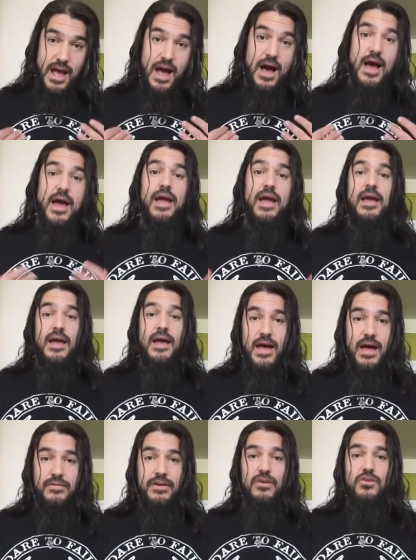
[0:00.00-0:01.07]
I,
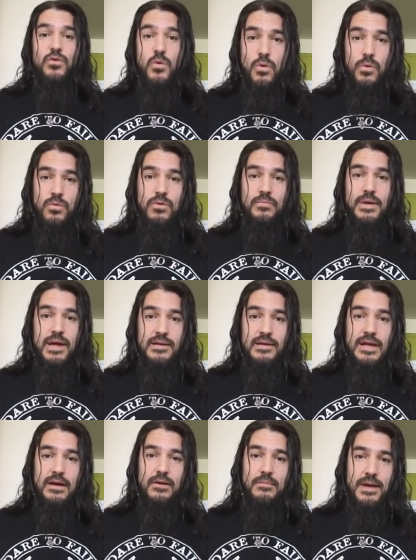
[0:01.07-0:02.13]
having toured with
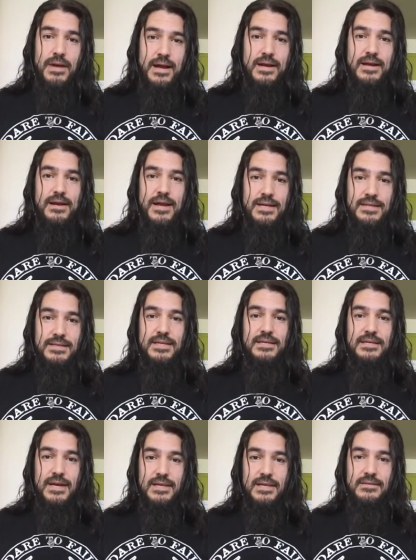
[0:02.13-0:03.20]
Pantera back in
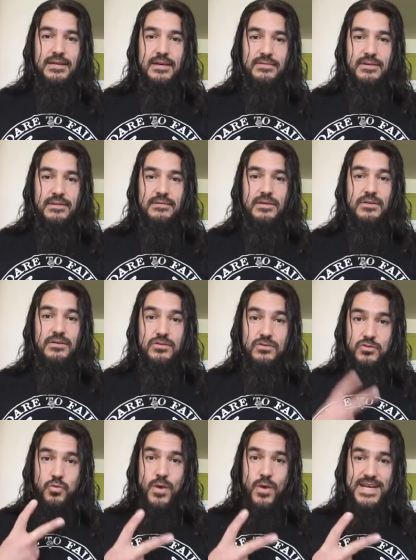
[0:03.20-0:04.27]
1997,
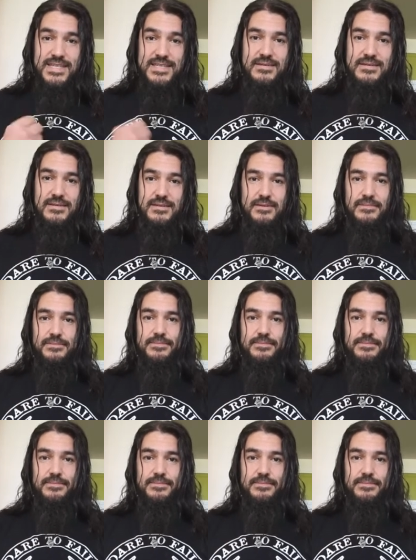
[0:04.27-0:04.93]
twice.